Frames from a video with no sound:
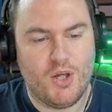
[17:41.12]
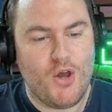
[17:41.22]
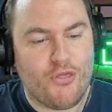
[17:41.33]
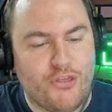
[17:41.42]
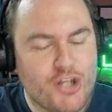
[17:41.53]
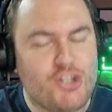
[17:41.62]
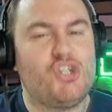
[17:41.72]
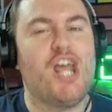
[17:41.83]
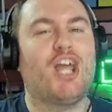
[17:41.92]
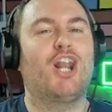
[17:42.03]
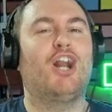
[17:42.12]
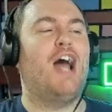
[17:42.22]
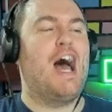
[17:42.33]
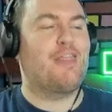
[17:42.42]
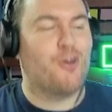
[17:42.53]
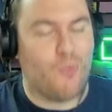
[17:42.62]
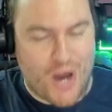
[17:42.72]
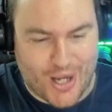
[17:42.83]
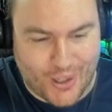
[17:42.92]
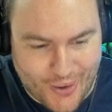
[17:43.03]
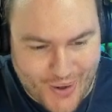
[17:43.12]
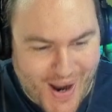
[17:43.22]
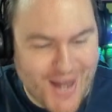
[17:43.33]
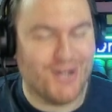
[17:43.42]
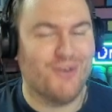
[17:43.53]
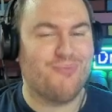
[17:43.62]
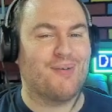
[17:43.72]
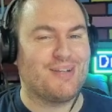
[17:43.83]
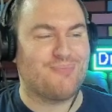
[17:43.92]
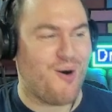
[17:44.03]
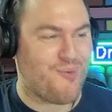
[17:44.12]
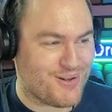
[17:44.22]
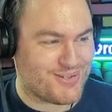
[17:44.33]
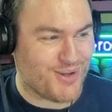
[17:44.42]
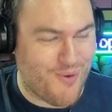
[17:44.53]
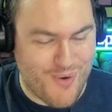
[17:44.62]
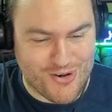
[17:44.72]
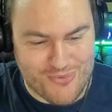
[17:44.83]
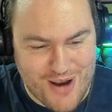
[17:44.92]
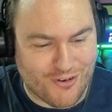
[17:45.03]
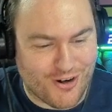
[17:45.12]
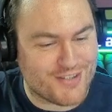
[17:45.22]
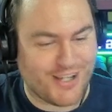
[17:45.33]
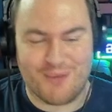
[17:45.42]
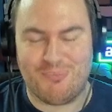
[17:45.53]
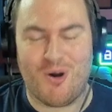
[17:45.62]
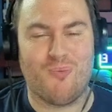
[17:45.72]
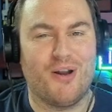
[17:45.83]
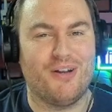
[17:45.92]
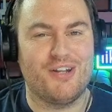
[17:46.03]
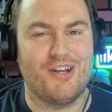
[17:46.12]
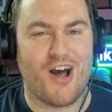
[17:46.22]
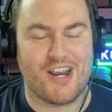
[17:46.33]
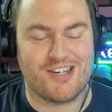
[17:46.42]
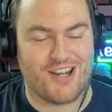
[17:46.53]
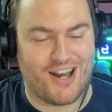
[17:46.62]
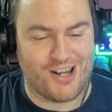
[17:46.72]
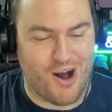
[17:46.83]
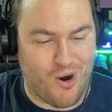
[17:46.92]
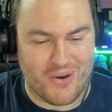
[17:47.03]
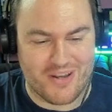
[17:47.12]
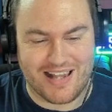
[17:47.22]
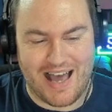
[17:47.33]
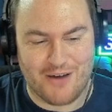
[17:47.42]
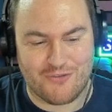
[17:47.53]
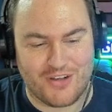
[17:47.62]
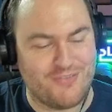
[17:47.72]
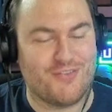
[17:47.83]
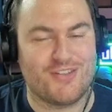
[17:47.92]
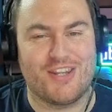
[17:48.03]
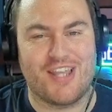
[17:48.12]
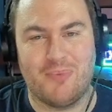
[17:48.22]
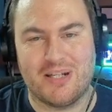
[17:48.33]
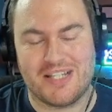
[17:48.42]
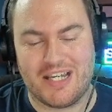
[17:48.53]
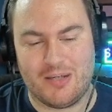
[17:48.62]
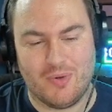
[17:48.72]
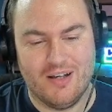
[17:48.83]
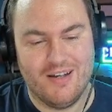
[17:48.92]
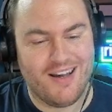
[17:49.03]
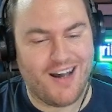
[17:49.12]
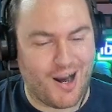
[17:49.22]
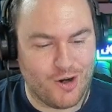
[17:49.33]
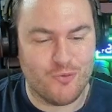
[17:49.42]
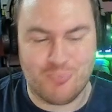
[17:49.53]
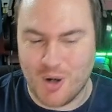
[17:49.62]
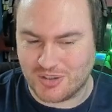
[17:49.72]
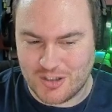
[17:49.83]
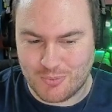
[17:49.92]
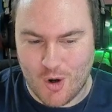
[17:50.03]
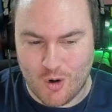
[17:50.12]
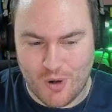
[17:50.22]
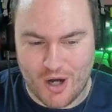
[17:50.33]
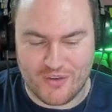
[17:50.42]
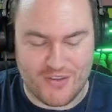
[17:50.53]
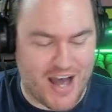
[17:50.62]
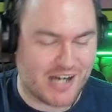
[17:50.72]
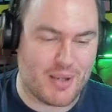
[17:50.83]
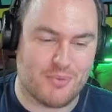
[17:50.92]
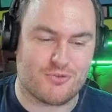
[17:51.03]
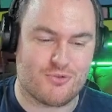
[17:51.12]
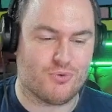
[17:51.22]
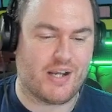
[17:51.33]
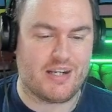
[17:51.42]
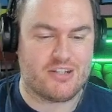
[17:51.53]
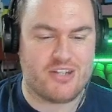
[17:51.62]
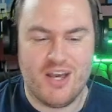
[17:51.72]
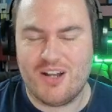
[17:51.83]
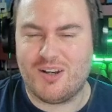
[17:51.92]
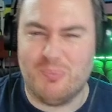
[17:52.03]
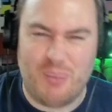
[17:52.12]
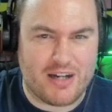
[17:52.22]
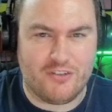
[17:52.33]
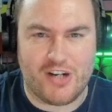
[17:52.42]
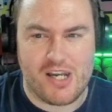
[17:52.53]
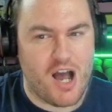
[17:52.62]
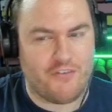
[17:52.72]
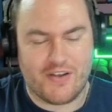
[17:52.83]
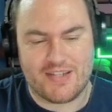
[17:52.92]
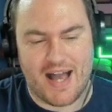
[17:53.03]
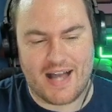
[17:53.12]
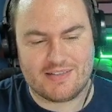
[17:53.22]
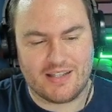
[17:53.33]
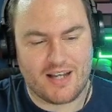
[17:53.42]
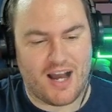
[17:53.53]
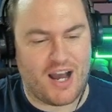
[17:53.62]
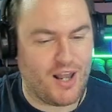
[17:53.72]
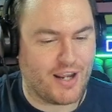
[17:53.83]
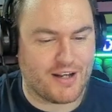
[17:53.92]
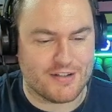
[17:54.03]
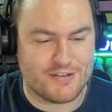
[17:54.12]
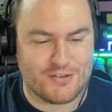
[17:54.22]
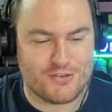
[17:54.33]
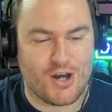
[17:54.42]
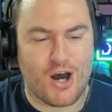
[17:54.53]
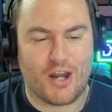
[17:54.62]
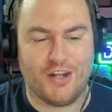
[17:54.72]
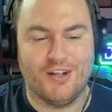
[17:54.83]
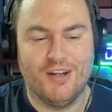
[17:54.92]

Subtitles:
The Jiggler and the Wiggler. I love both these Pokemon so much. Whenever I see the Pokemon unite, I always laugh. Even if it's on the enemy team. I love both of these Pokemon. The anime was great. Competitively, not fantastic. I like its design.